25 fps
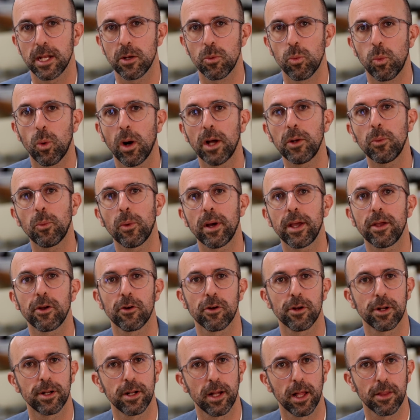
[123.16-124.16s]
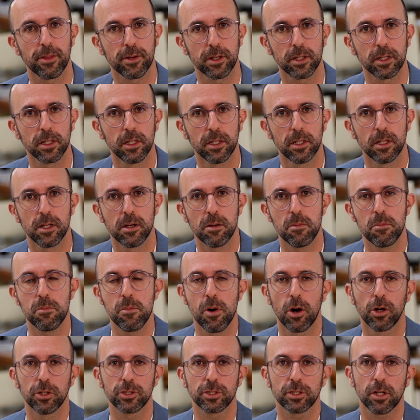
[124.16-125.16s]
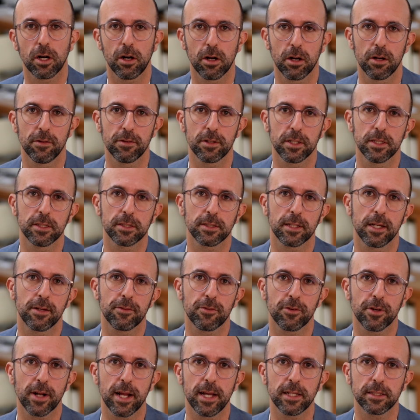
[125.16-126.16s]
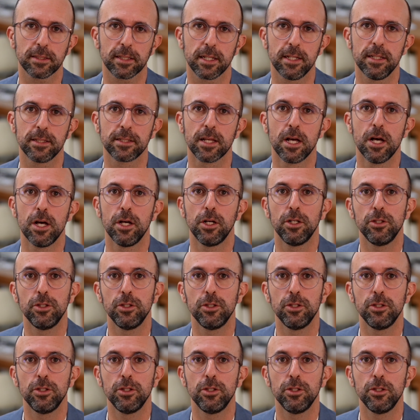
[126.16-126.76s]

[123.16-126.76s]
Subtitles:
in one way or another, most Harvard and Stanford essays